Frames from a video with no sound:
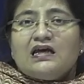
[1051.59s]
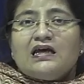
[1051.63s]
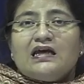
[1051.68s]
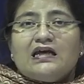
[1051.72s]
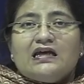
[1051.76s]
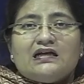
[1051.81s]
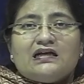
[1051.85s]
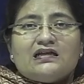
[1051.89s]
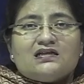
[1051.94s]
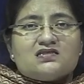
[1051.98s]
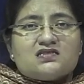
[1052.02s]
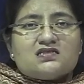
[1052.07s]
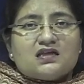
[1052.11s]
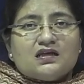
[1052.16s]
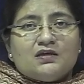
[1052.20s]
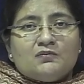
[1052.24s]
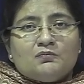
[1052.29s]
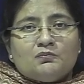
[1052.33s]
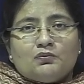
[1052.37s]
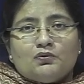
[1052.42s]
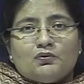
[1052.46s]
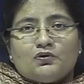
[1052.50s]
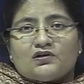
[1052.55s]
It is
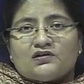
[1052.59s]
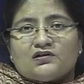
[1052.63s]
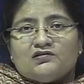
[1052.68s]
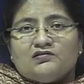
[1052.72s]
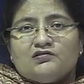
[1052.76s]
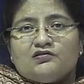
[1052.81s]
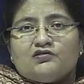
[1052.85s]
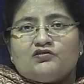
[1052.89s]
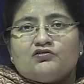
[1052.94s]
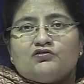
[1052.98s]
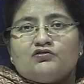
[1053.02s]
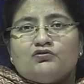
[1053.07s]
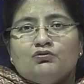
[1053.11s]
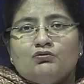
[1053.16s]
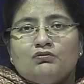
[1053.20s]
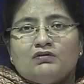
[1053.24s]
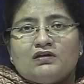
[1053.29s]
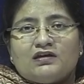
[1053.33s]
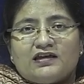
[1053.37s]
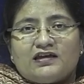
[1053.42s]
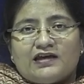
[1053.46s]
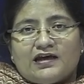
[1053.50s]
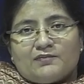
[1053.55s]
important to
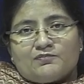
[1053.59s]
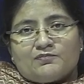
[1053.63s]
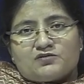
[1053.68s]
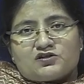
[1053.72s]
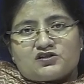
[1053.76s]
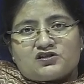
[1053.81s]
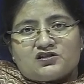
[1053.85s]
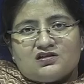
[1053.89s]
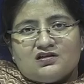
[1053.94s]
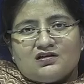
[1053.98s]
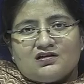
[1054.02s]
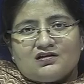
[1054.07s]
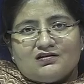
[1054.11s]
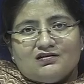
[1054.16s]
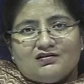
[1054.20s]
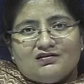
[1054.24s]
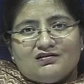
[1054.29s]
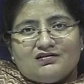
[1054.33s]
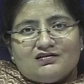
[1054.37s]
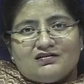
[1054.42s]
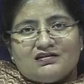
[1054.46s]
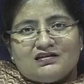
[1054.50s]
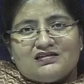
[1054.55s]
capture
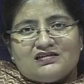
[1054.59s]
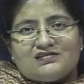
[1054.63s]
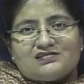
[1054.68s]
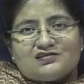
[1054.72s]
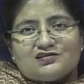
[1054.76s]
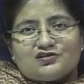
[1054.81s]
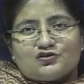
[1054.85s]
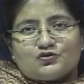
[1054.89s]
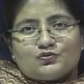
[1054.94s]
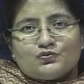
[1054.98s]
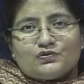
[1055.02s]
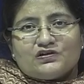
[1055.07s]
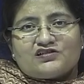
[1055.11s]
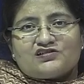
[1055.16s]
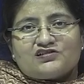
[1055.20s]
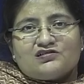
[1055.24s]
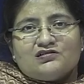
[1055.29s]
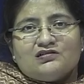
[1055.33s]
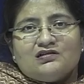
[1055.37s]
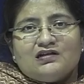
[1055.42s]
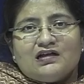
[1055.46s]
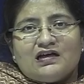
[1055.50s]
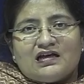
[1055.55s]
the
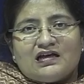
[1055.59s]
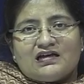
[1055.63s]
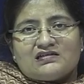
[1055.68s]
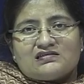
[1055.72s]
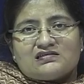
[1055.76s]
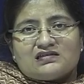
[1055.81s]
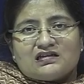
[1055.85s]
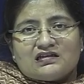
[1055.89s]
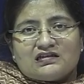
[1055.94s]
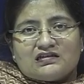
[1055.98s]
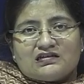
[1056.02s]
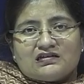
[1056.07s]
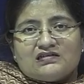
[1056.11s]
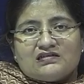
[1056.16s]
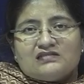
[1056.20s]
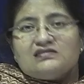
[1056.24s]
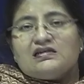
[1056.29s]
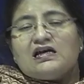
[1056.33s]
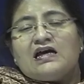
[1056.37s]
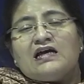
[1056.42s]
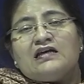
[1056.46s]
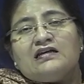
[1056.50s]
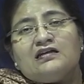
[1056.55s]
situation as it is,
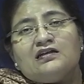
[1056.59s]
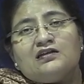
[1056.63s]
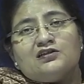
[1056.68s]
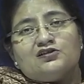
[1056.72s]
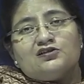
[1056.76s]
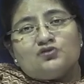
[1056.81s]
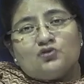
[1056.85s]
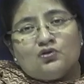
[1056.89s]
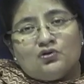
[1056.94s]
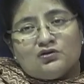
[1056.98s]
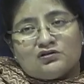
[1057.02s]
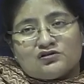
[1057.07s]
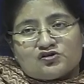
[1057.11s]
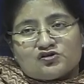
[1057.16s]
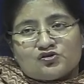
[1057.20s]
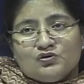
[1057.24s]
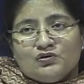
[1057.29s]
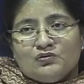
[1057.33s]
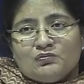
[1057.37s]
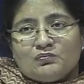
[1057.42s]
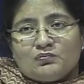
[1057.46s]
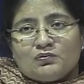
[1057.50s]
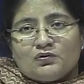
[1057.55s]
and it is also
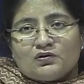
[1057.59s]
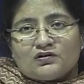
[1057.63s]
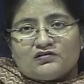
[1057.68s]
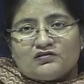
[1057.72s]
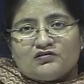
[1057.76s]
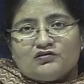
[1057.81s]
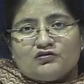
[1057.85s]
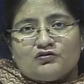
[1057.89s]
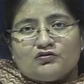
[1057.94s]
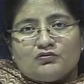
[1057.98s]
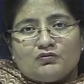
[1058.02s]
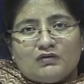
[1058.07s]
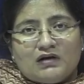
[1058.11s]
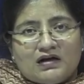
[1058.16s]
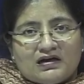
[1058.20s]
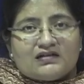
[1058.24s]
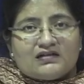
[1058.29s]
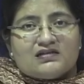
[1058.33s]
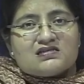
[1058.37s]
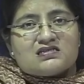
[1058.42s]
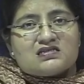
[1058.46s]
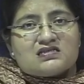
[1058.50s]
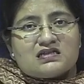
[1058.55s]
important to
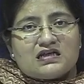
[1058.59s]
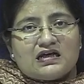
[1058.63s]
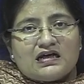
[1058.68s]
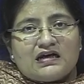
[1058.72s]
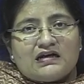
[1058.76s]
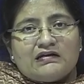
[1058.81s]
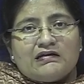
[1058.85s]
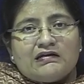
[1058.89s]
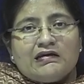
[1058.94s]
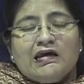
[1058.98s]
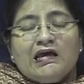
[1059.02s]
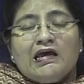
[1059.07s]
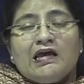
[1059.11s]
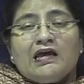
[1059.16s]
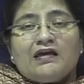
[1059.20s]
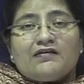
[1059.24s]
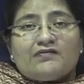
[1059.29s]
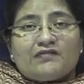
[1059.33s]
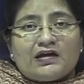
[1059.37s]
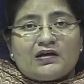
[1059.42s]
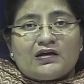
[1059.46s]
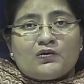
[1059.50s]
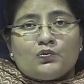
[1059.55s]
understand
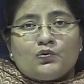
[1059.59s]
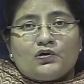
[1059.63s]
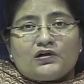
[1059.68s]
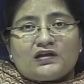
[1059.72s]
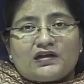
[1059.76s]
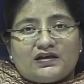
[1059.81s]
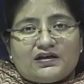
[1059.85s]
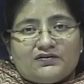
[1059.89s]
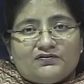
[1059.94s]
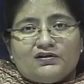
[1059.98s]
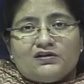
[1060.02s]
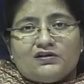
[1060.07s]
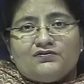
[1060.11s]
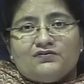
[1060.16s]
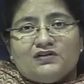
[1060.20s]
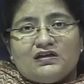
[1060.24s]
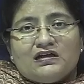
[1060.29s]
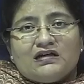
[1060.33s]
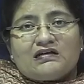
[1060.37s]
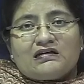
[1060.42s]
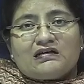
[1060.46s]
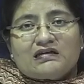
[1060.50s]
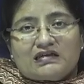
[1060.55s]
that whatever we
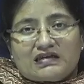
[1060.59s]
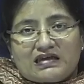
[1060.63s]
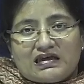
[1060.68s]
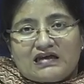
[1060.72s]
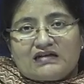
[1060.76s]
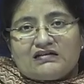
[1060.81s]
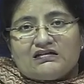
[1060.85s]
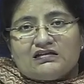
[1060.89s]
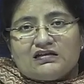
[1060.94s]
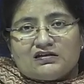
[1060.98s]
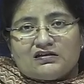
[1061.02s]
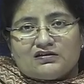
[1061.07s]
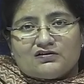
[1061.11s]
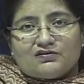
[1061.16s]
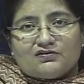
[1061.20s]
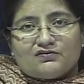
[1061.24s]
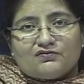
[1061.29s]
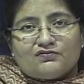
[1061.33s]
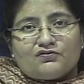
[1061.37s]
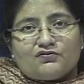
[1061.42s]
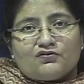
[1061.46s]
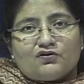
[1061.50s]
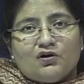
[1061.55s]
are getting
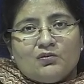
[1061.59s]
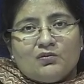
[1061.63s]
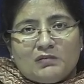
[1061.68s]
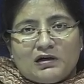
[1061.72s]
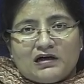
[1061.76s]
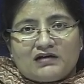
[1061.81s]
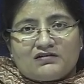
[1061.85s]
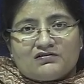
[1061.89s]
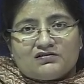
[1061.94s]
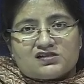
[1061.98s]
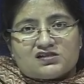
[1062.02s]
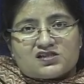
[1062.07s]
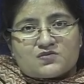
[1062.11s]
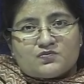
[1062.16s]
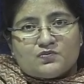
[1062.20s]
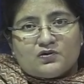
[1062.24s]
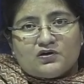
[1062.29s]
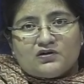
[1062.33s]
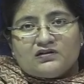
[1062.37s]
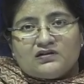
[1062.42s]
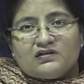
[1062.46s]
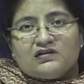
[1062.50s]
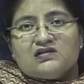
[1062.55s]
from our
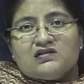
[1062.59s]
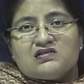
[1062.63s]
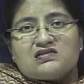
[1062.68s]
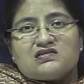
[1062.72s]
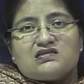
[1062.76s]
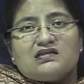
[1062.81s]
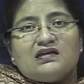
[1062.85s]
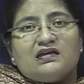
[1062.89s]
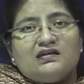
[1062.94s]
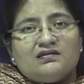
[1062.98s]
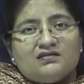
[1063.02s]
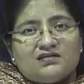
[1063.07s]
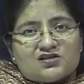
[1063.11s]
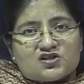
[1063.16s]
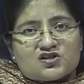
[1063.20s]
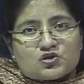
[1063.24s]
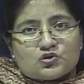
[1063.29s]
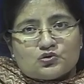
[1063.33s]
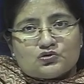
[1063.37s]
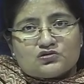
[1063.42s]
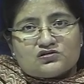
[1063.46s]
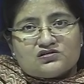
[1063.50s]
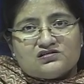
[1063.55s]
respondents in the
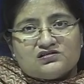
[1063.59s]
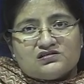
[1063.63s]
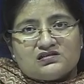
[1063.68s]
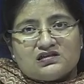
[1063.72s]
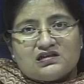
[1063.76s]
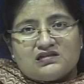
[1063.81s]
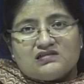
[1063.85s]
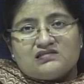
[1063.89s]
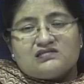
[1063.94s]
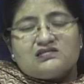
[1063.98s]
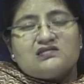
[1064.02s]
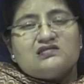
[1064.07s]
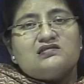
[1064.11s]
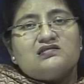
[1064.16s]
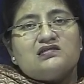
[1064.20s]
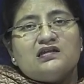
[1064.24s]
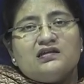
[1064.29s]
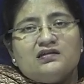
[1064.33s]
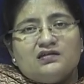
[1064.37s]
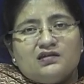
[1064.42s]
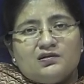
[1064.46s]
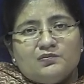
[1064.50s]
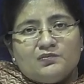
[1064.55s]
social sciences,
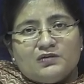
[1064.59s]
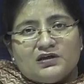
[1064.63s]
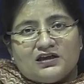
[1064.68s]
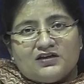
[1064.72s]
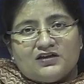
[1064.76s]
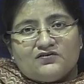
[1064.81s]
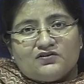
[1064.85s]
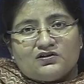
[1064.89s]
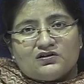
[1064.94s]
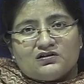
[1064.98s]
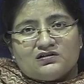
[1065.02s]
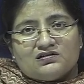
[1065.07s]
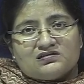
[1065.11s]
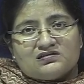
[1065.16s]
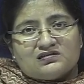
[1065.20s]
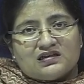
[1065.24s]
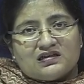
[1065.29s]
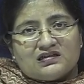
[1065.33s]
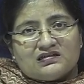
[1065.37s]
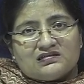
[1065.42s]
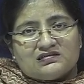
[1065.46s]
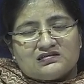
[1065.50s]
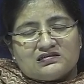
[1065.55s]
in the behavioral
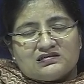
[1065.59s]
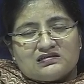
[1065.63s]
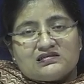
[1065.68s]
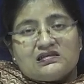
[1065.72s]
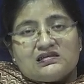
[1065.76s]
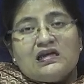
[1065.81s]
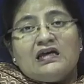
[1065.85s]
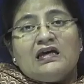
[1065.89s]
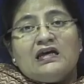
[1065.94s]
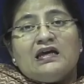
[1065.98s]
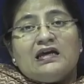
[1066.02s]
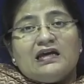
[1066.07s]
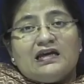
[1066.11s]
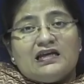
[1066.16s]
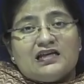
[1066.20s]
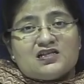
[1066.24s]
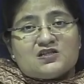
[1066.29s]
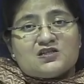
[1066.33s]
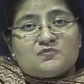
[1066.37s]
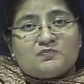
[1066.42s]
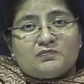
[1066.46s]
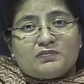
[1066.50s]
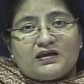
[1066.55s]
sciences, is
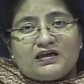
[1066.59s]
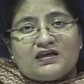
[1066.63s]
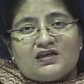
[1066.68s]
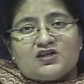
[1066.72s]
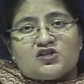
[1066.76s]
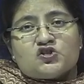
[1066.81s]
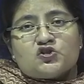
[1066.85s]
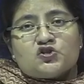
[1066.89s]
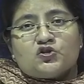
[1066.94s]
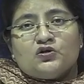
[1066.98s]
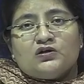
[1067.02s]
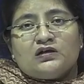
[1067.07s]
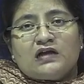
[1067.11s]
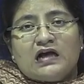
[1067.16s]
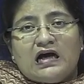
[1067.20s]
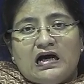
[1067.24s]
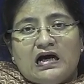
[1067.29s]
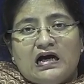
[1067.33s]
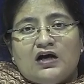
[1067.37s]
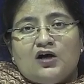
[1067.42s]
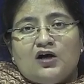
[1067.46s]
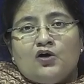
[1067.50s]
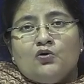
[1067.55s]
based on
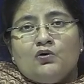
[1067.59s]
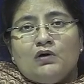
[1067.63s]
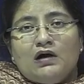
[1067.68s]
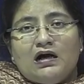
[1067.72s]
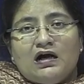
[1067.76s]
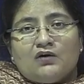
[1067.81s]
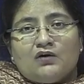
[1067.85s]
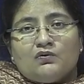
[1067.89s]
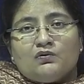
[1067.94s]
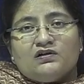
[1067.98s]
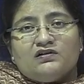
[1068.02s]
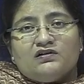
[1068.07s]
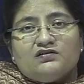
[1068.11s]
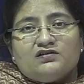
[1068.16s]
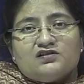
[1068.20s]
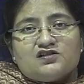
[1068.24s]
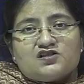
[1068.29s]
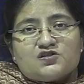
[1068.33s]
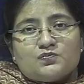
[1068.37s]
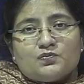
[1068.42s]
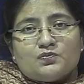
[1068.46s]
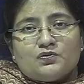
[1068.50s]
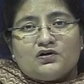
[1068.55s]
how our
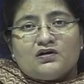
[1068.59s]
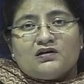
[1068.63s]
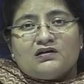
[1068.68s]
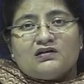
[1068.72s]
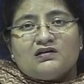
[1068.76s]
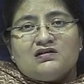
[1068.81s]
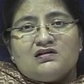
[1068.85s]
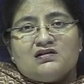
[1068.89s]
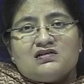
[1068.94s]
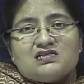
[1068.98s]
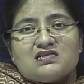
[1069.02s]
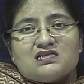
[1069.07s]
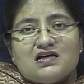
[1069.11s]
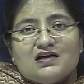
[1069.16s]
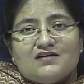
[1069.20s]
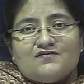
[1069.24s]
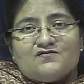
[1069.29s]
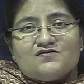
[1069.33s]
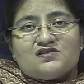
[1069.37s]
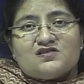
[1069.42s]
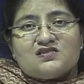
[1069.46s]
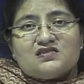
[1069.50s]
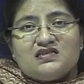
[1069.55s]
respondents have
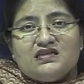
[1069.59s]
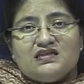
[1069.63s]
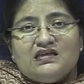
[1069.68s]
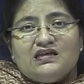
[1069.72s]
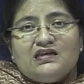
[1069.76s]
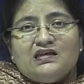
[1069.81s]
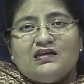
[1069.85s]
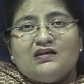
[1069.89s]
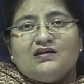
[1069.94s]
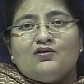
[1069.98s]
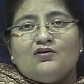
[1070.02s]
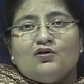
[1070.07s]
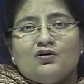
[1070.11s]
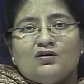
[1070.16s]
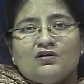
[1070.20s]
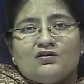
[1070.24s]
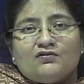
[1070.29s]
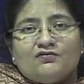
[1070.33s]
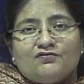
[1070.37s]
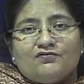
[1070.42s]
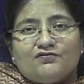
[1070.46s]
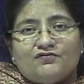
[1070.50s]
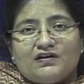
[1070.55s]
seen or
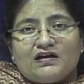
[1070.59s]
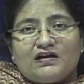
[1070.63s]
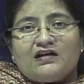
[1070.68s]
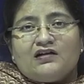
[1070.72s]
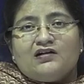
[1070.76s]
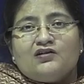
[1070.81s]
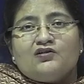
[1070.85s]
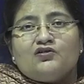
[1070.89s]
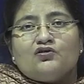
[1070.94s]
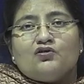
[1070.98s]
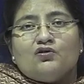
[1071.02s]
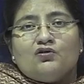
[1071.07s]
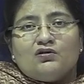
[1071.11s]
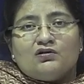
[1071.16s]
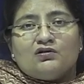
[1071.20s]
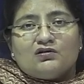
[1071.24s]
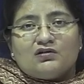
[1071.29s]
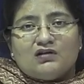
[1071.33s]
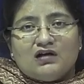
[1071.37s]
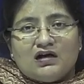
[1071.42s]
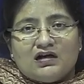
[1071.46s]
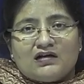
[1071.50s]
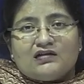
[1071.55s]
felt or
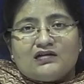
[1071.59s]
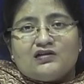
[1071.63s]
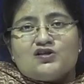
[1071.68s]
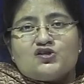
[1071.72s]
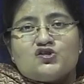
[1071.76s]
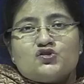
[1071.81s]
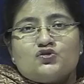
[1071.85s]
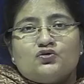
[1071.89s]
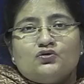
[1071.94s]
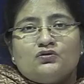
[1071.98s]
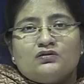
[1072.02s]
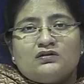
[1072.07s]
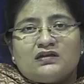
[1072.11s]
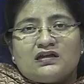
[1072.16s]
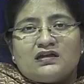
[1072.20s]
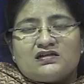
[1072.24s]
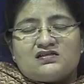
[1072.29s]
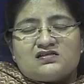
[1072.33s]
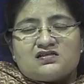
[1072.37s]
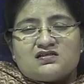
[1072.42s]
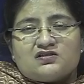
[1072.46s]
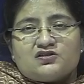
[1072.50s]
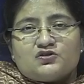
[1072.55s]
understood that
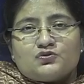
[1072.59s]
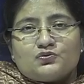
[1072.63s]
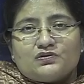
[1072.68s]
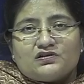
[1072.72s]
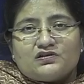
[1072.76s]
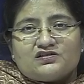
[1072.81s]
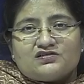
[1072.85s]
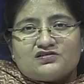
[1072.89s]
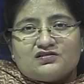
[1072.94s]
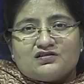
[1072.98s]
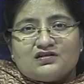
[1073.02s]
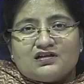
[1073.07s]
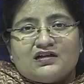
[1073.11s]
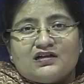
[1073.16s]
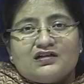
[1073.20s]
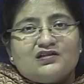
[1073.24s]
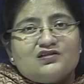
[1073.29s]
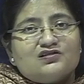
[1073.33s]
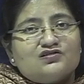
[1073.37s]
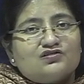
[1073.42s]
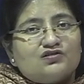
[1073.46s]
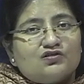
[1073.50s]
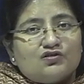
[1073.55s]
situation. It
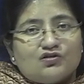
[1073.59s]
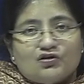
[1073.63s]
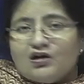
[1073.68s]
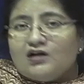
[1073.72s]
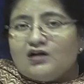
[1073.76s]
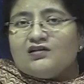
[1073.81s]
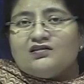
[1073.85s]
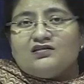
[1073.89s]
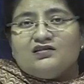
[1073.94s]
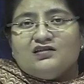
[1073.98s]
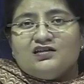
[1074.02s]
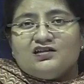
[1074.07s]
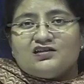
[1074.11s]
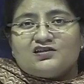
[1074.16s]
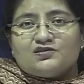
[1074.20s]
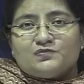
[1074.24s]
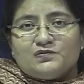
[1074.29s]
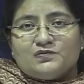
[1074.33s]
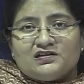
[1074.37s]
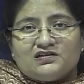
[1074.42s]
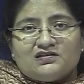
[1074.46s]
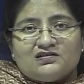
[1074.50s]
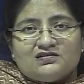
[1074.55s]
is not the
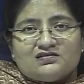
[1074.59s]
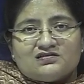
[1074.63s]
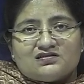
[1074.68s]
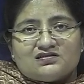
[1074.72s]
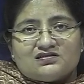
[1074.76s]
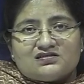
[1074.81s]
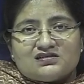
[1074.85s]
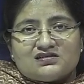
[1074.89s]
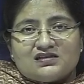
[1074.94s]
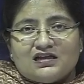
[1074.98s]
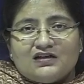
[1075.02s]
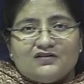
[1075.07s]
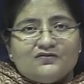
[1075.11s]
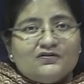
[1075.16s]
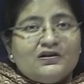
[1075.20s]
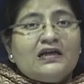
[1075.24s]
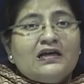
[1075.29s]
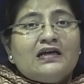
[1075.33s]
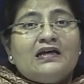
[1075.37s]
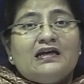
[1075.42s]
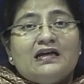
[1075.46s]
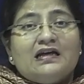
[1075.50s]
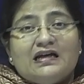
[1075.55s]
experience itself.
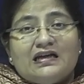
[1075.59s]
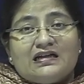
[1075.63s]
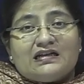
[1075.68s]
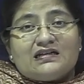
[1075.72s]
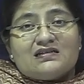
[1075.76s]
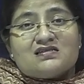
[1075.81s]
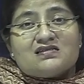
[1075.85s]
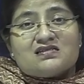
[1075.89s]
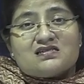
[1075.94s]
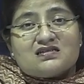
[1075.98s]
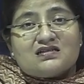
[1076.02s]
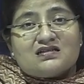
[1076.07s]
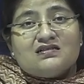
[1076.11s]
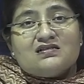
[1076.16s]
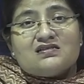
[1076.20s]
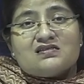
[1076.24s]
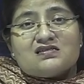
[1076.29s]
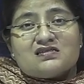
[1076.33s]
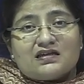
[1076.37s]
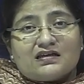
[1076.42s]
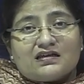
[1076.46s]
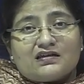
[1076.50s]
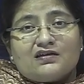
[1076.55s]
It is still
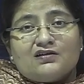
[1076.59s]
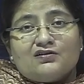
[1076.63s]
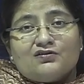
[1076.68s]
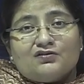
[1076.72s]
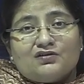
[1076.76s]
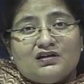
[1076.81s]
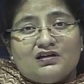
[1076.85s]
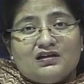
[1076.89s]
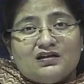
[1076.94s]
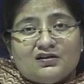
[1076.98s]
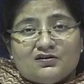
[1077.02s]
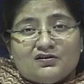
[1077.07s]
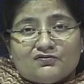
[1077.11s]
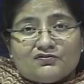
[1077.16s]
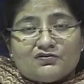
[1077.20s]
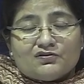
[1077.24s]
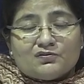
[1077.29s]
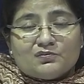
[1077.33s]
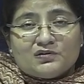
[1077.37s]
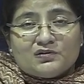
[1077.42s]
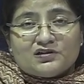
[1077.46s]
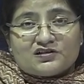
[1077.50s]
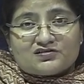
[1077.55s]
secondary
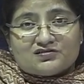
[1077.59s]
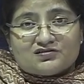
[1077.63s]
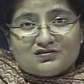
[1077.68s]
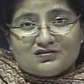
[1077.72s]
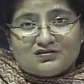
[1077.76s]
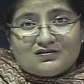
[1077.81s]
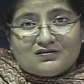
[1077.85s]
information.